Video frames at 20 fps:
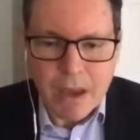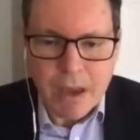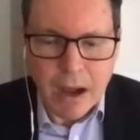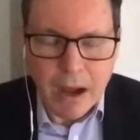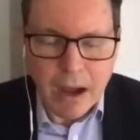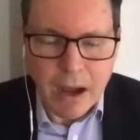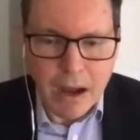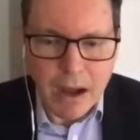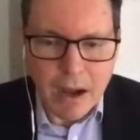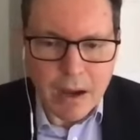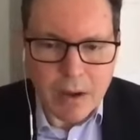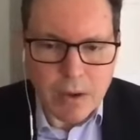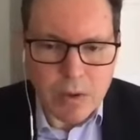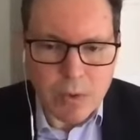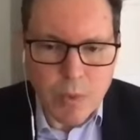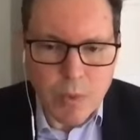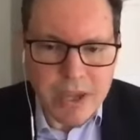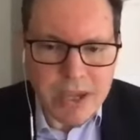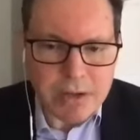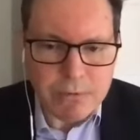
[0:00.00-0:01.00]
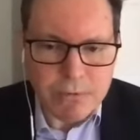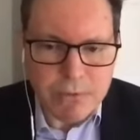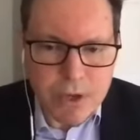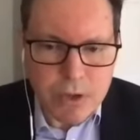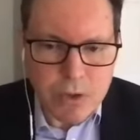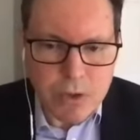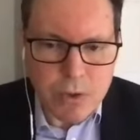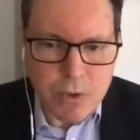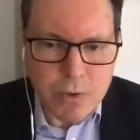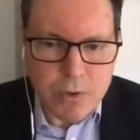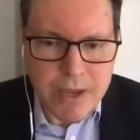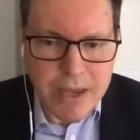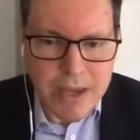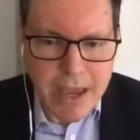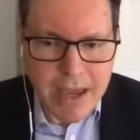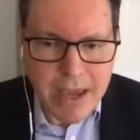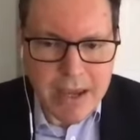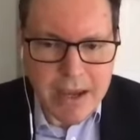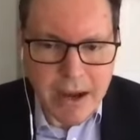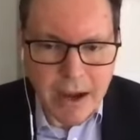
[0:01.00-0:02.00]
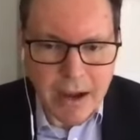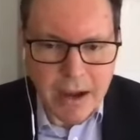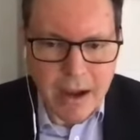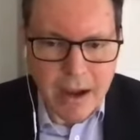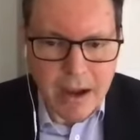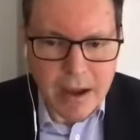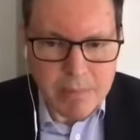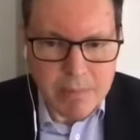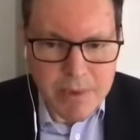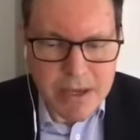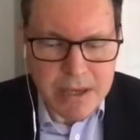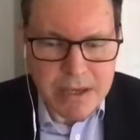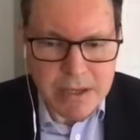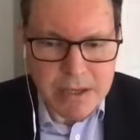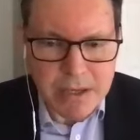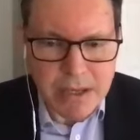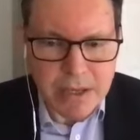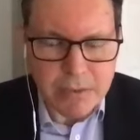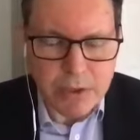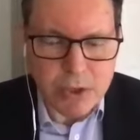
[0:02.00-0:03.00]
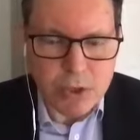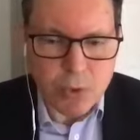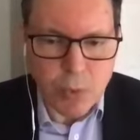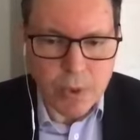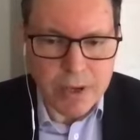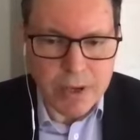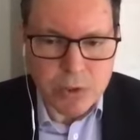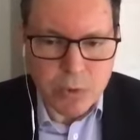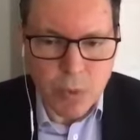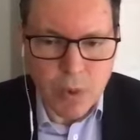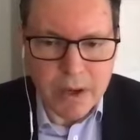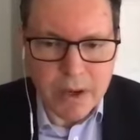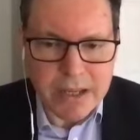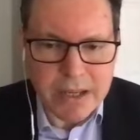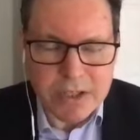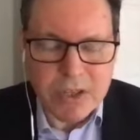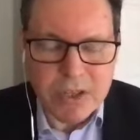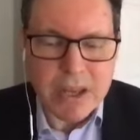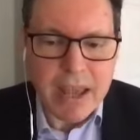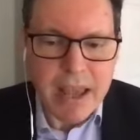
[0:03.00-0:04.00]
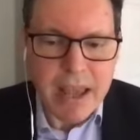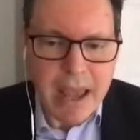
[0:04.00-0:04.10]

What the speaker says: We can view the AIIB in the 2020s